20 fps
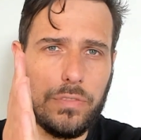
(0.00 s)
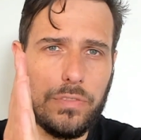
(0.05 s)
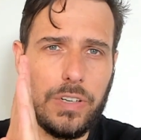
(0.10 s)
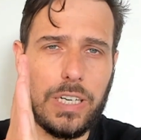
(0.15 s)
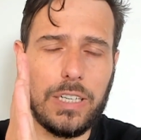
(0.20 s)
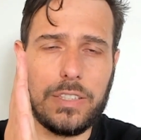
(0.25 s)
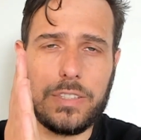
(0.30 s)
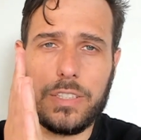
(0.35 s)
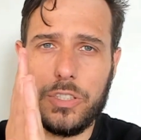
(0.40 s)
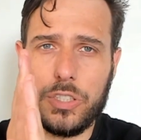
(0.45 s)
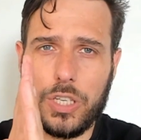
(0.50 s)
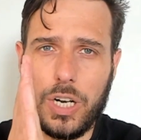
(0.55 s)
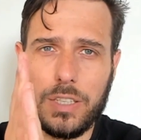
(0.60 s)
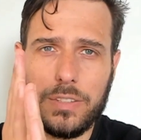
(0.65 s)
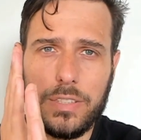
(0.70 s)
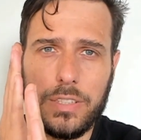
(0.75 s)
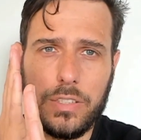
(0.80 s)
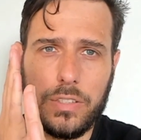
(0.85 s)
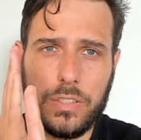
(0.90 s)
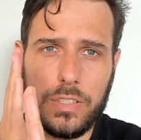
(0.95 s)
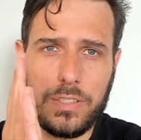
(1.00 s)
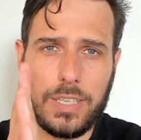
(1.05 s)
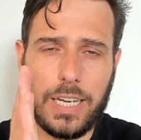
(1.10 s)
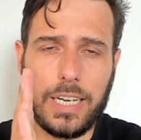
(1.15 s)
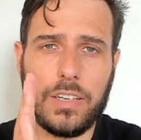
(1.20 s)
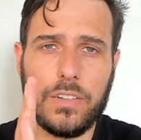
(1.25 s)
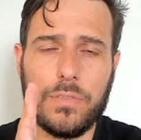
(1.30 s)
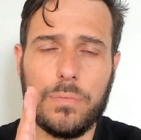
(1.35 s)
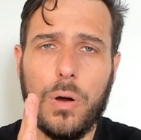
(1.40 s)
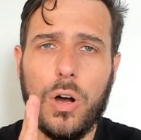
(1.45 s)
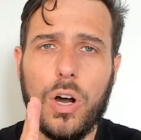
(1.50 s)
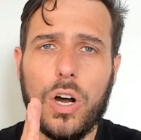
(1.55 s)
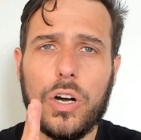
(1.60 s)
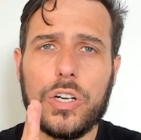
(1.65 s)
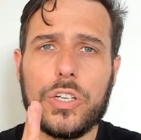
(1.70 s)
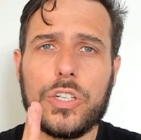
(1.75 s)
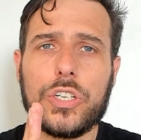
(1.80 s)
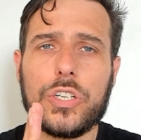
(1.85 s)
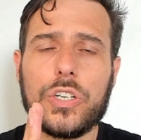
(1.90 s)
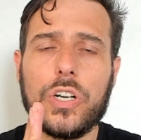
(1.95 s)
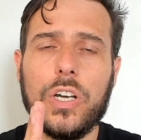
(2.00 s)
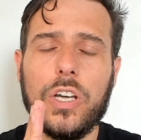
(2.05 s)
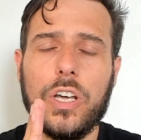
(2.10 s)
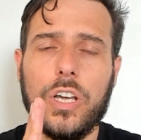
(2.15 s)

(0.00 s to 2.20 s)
Venus conjuncted on the 2nd of March,